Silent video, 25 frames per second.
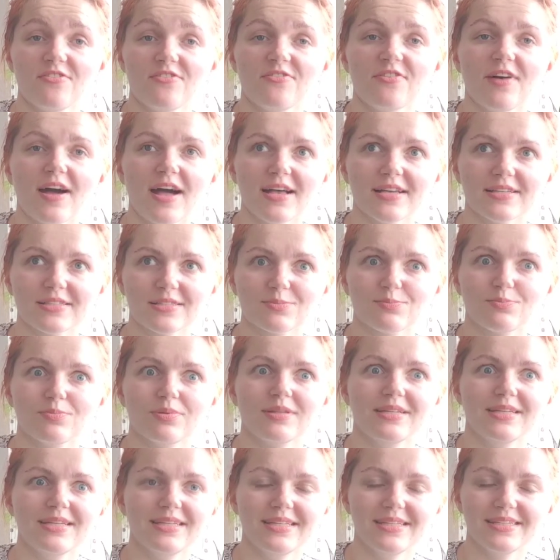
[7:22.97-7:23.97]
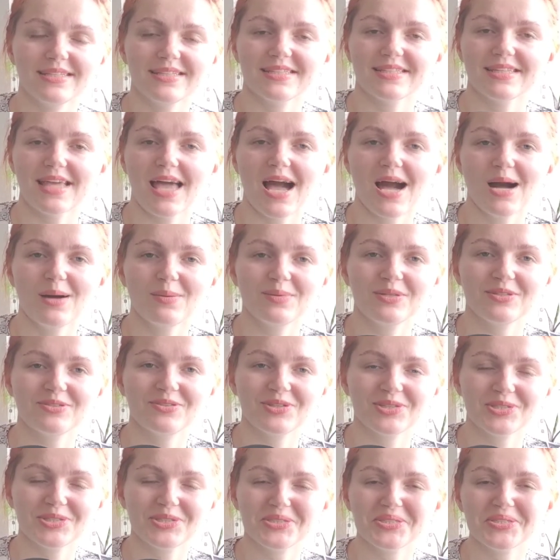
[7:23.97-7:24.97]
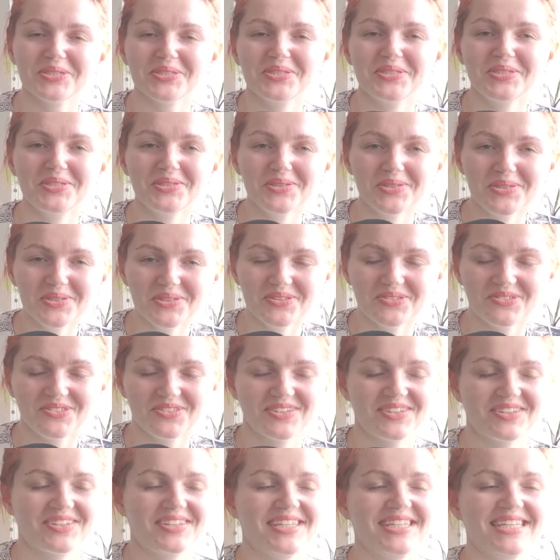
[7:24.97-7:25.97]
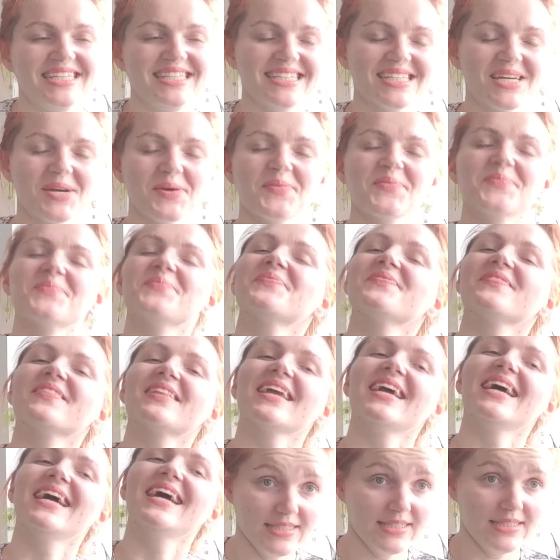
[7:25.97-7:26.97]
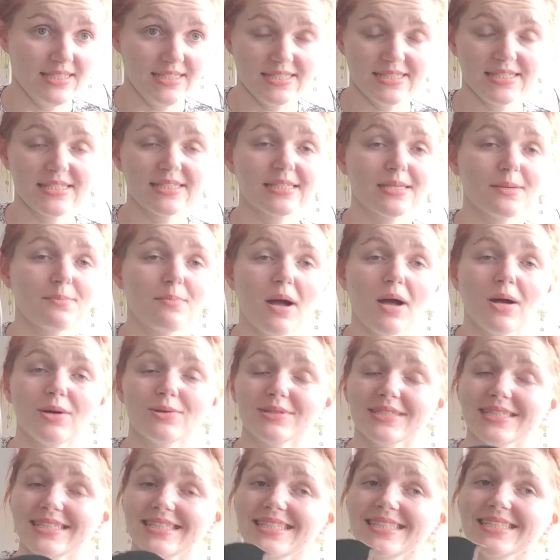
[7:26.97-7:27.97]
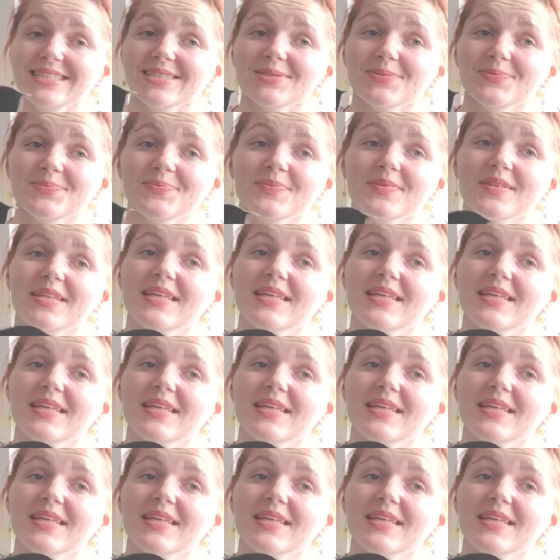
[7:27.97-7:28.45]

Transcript: fast, please tell me what you do for it. And this is about it.